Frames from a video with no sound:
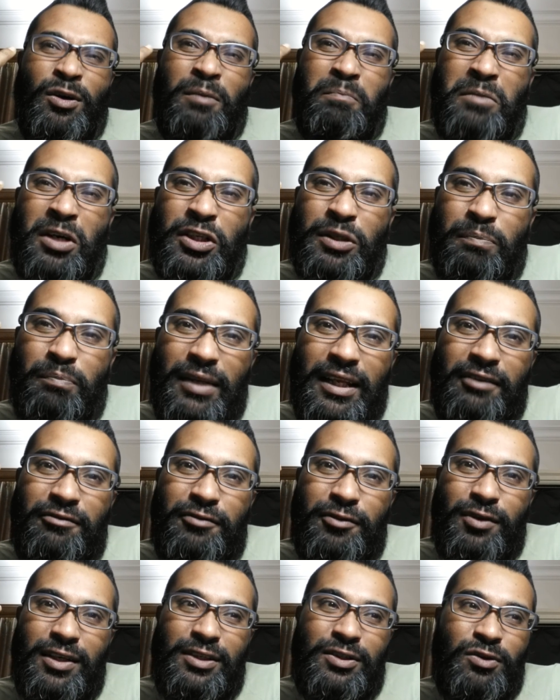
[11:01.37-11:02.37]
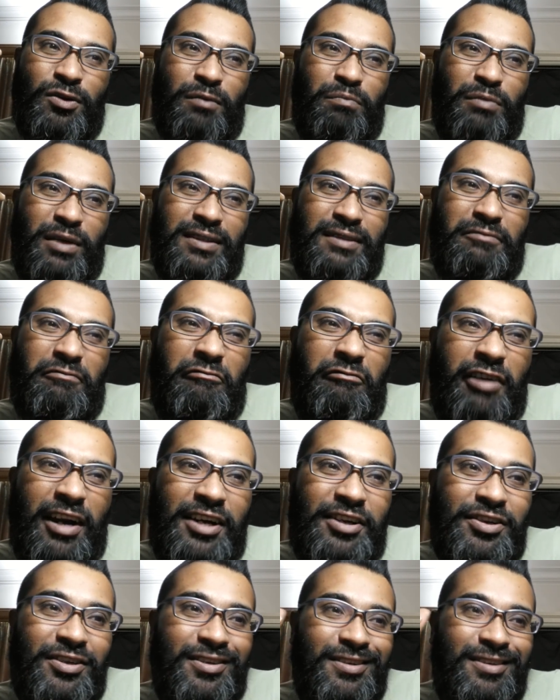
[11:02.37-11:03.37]
not much playful it's not much
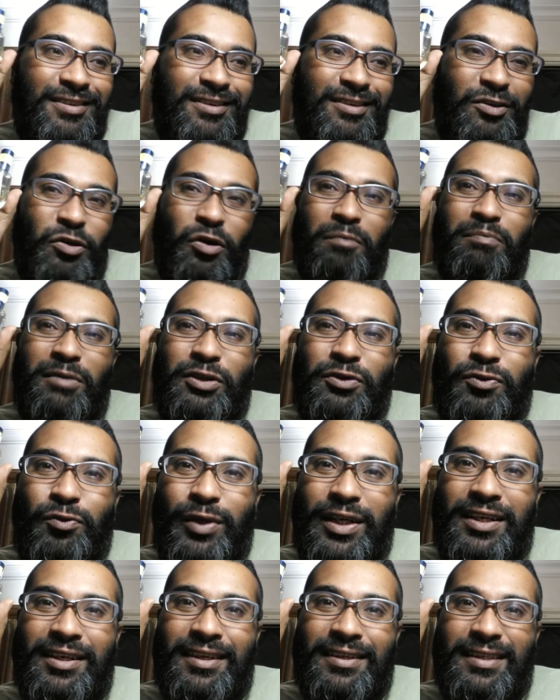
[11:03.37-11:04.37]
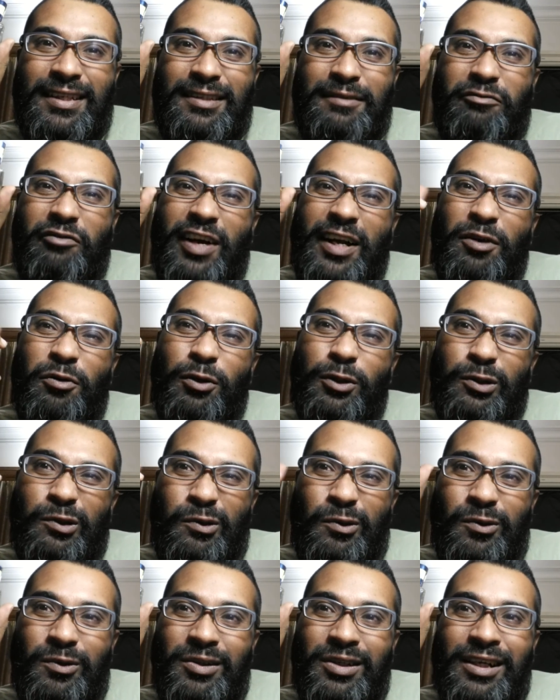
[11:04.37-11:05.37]
fresh not much sweetness it's very old
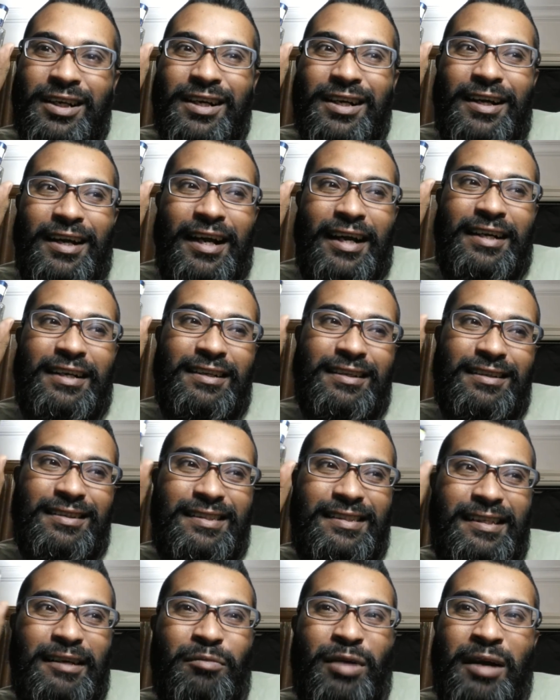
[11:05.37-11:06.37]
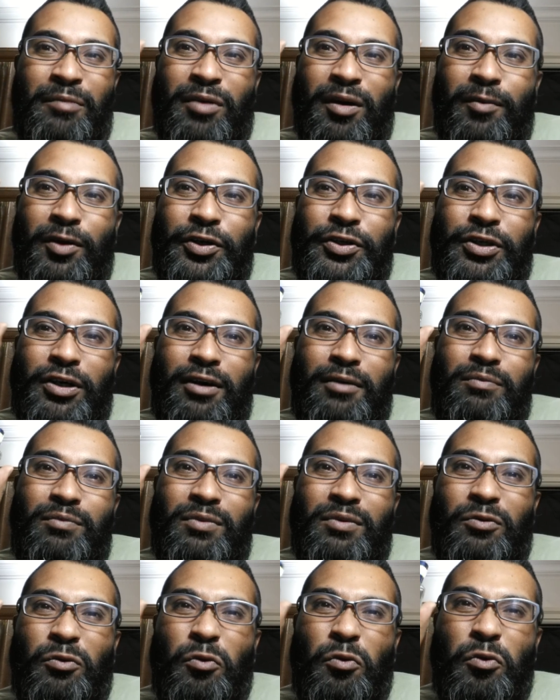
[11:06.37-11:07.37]
school it semi barbershop
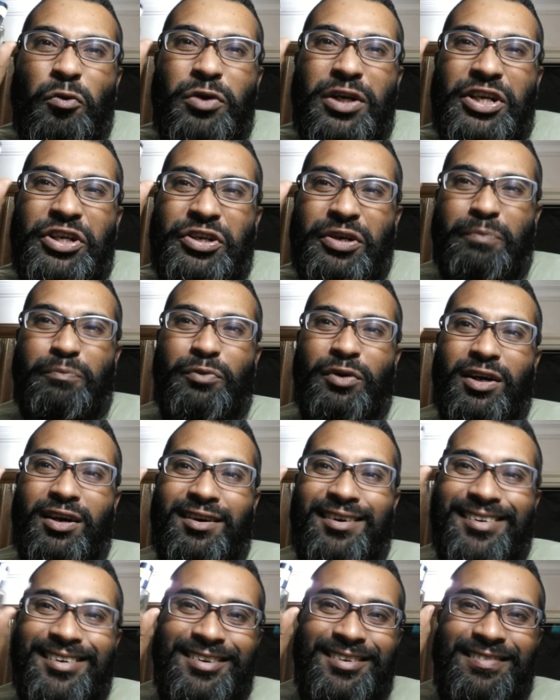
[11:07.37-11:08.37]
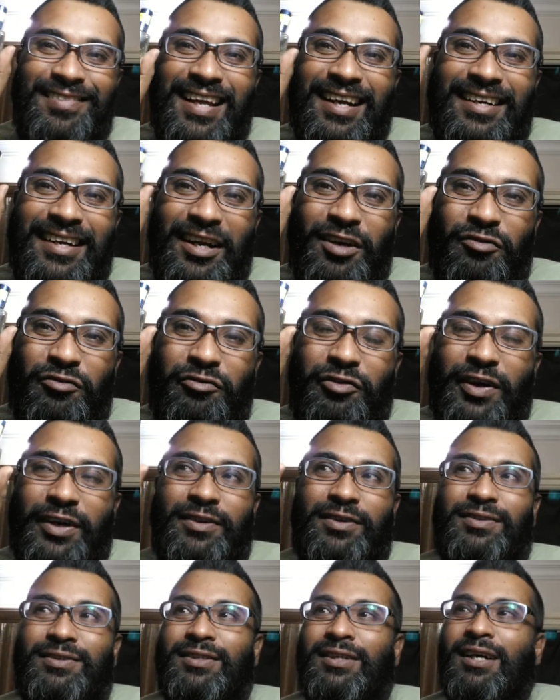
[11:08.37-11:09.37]
woody, chypre that kind of
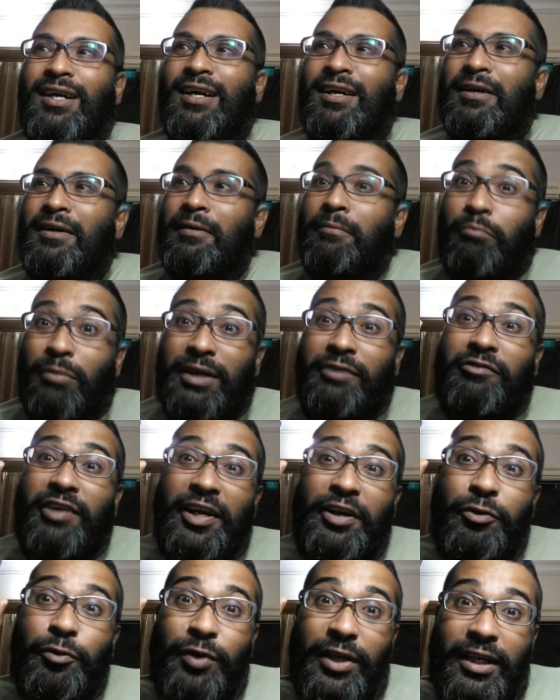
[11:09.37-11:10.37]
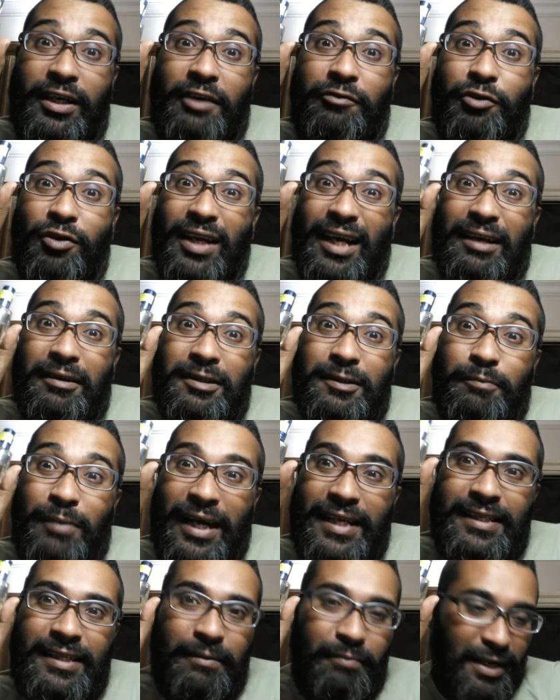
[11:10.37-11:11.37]
fragrance but very unique if you like
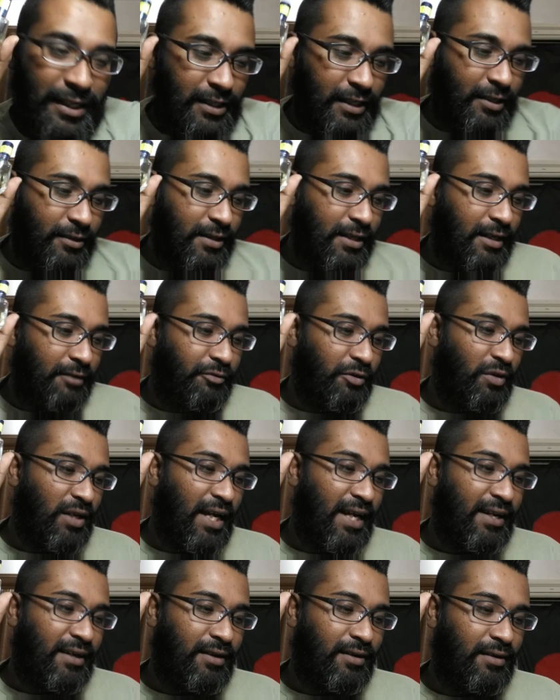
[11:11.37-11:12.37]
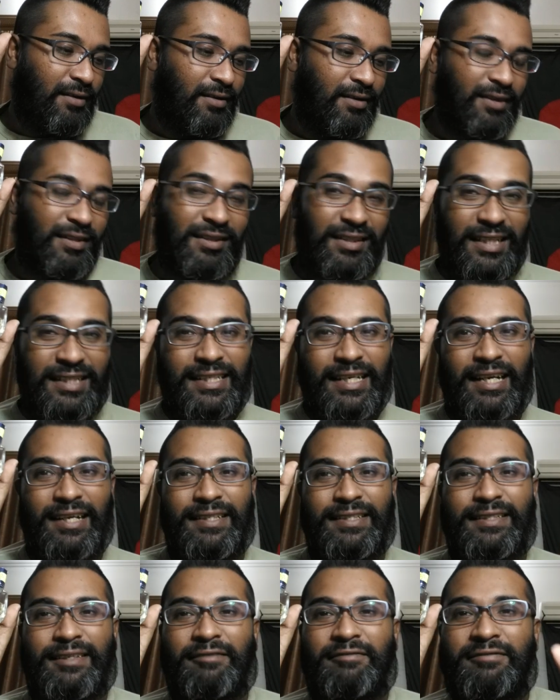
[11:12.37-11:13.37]
spicy masculine if you like this kind
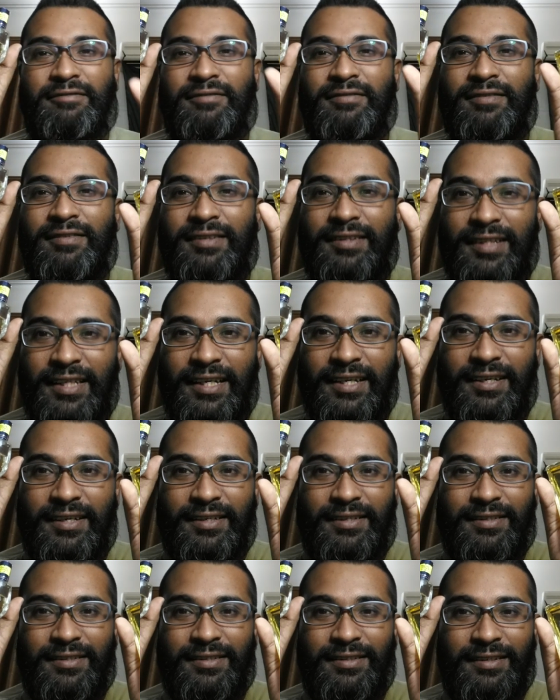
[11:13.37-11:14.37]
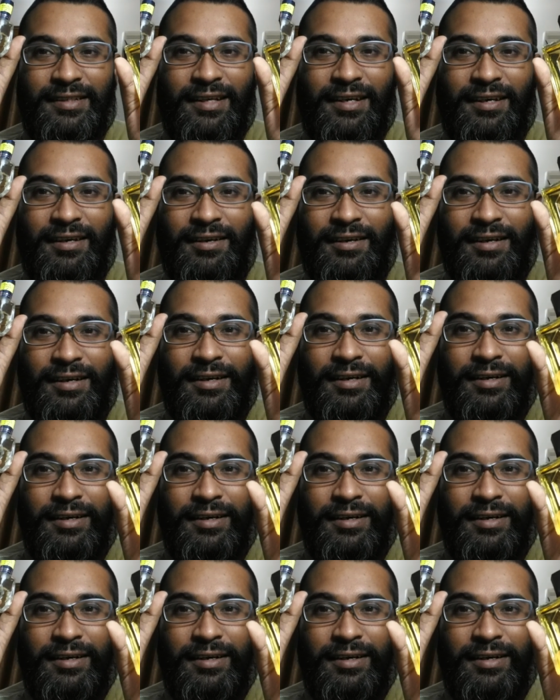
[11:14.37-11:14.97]
of stuff this the